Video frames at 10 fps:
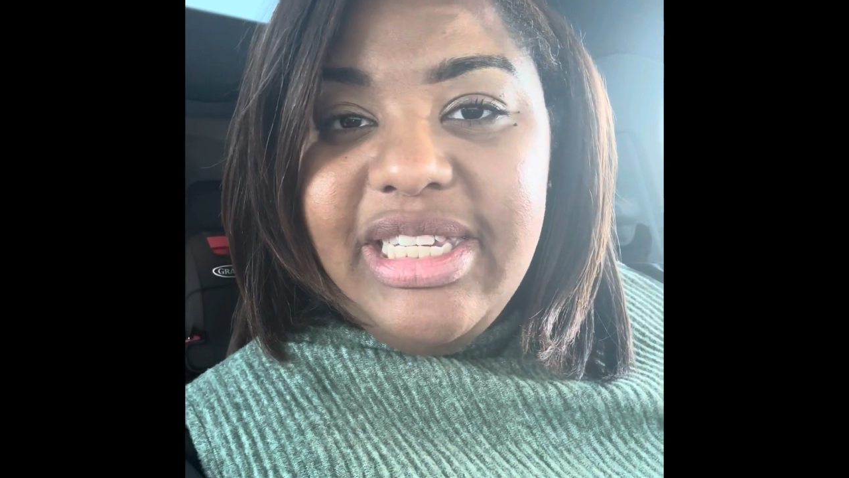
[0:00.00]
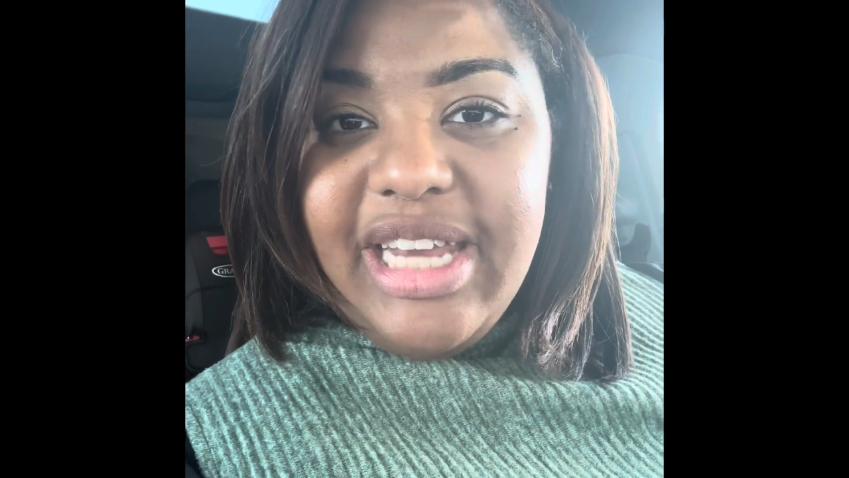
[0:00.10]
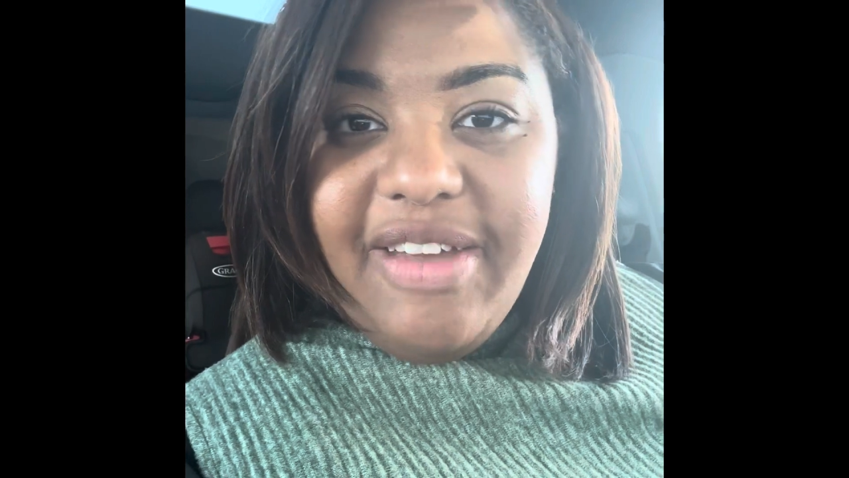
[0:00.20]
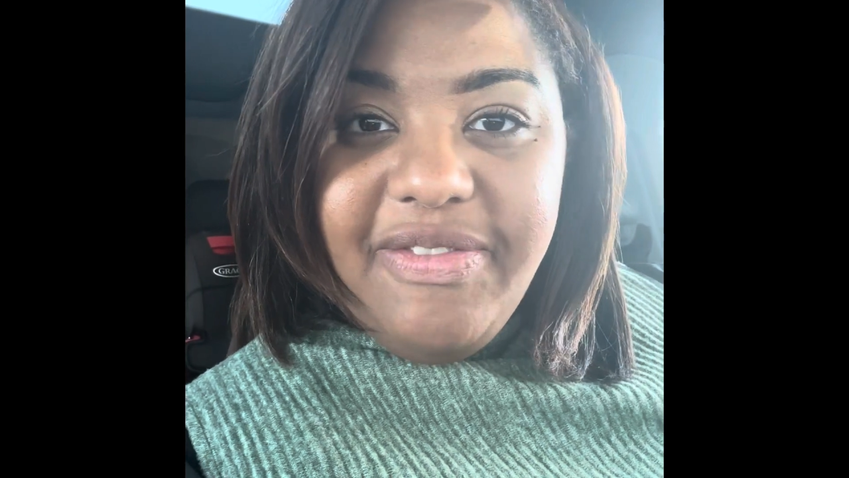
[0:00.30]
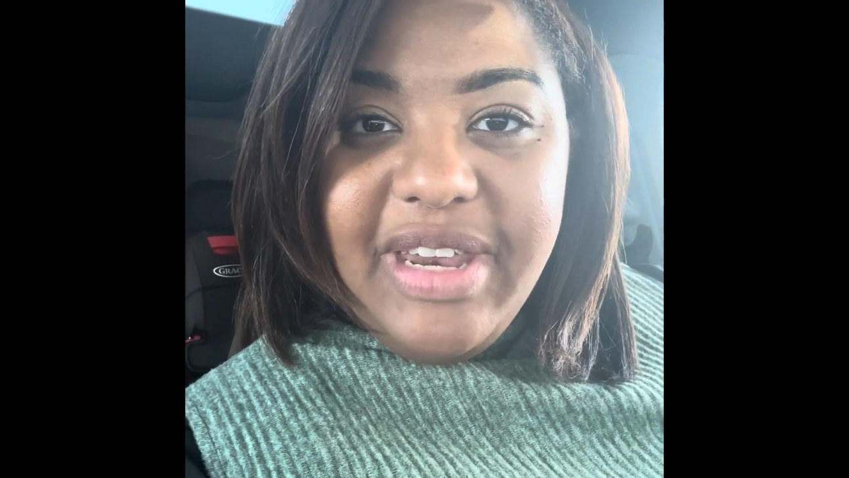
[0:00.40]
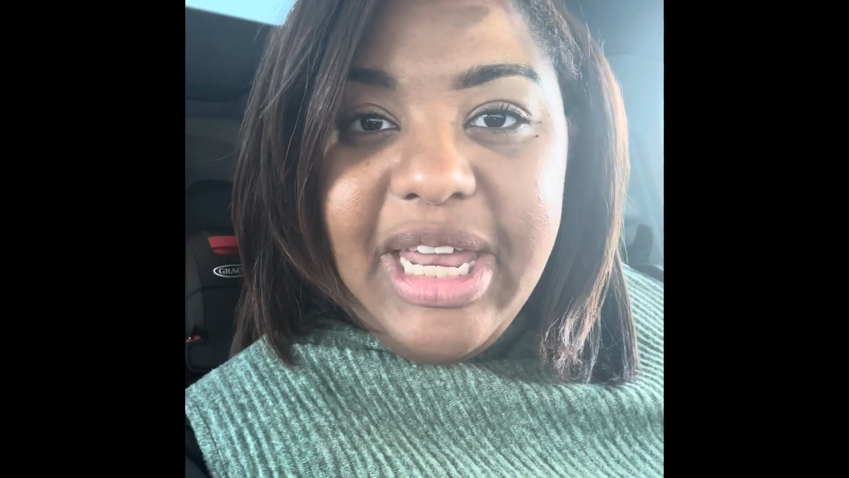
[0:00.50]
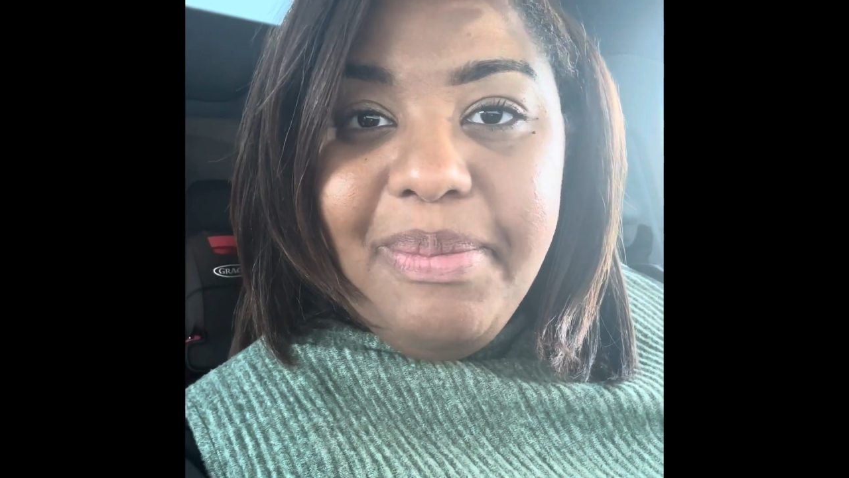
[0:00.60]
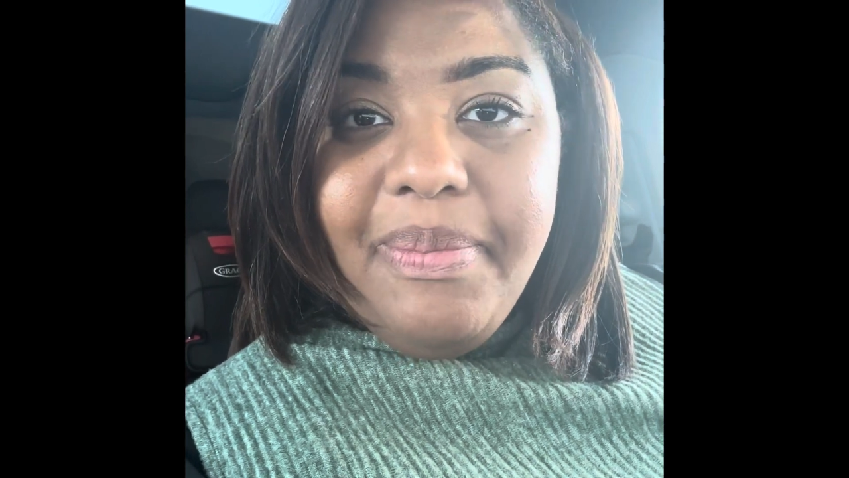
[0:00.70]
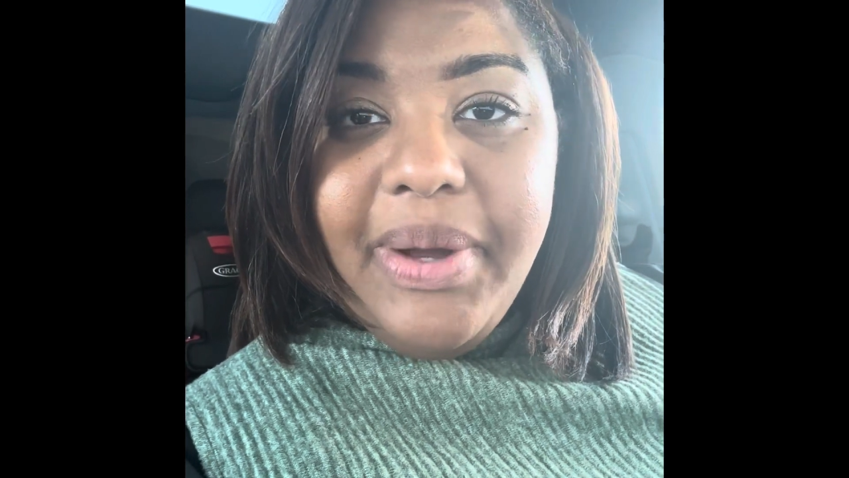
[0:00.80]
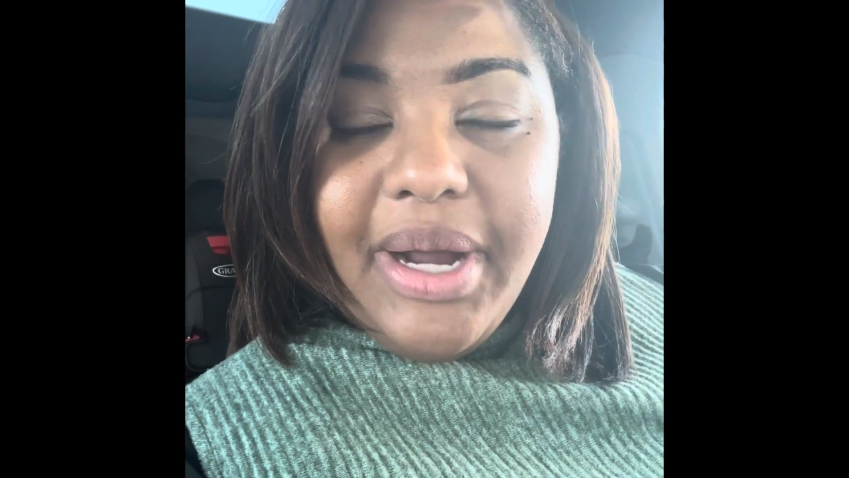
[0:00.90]
Stephanie
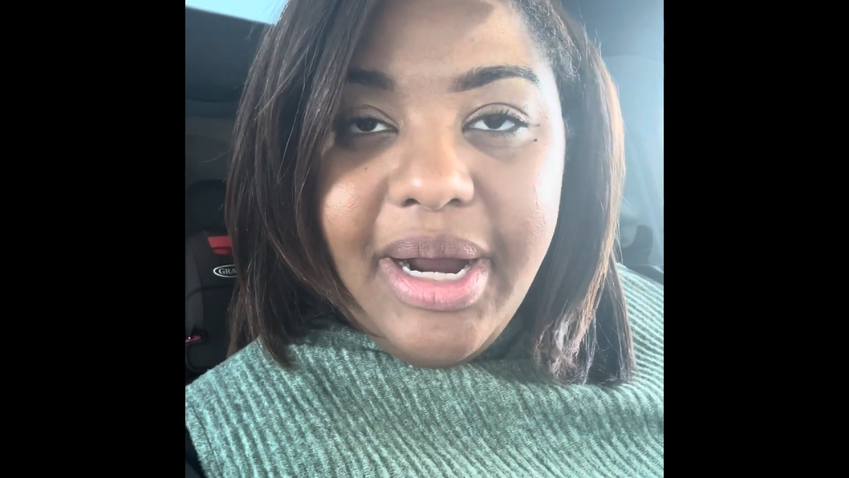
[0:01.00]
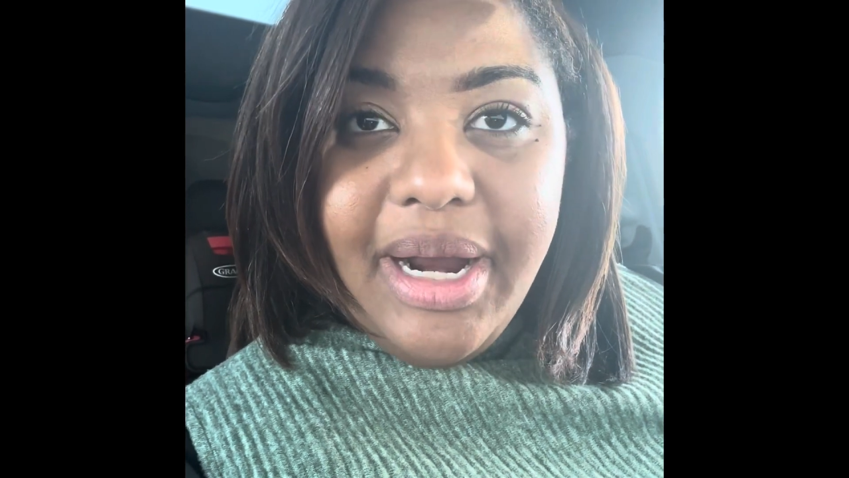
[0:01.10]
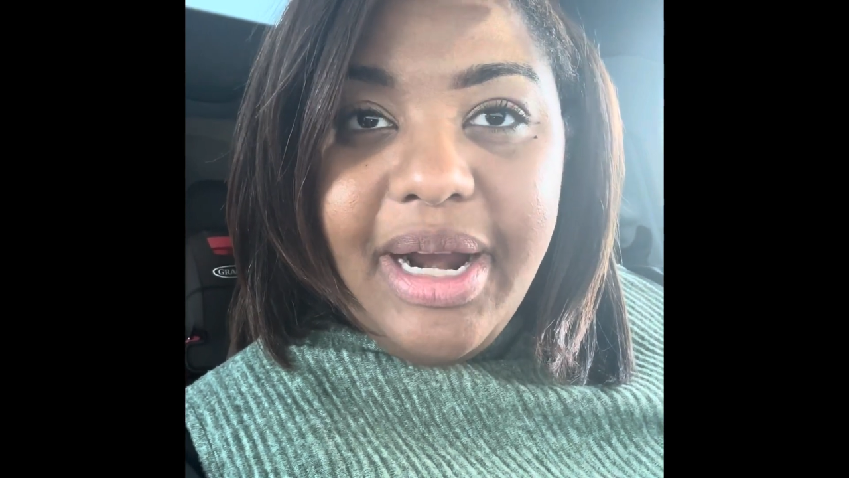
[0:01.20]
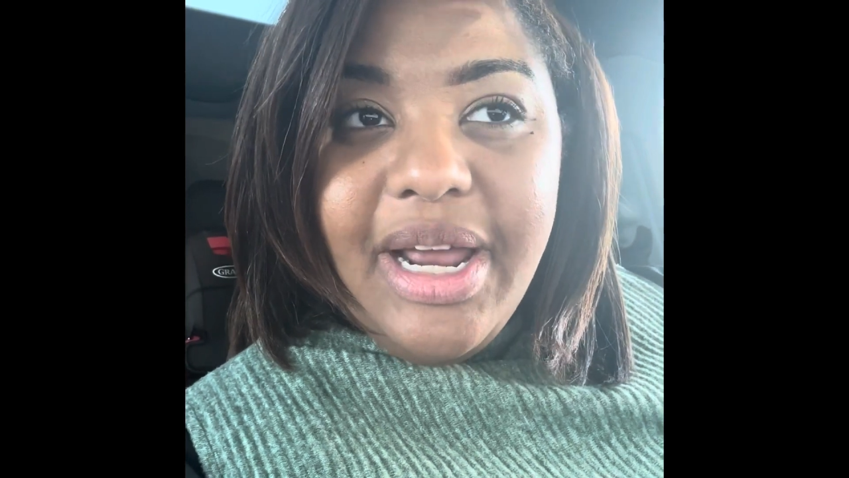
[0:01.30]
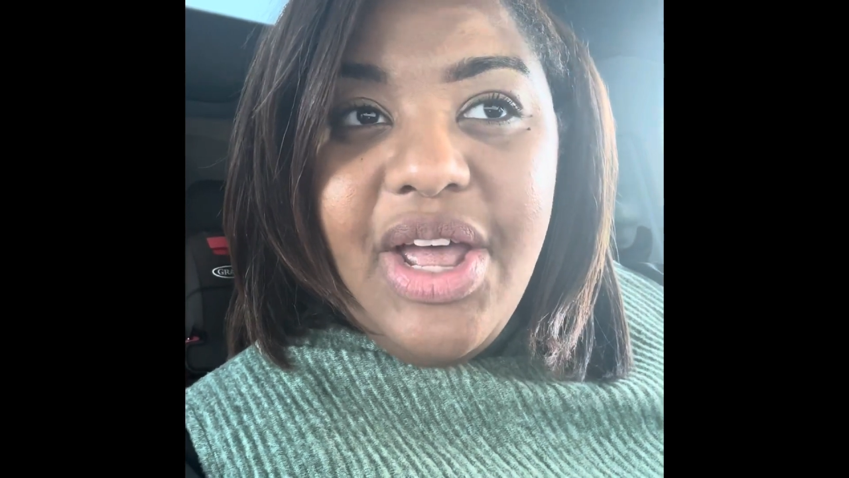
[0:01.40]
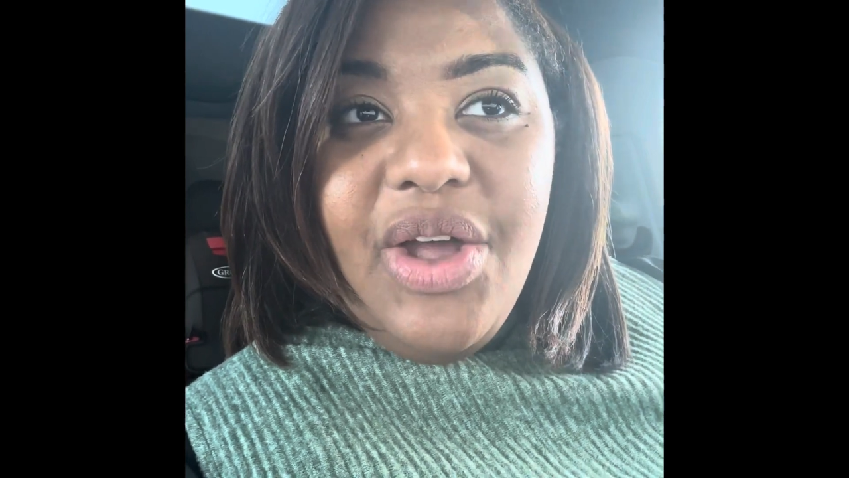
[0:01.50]
Bird.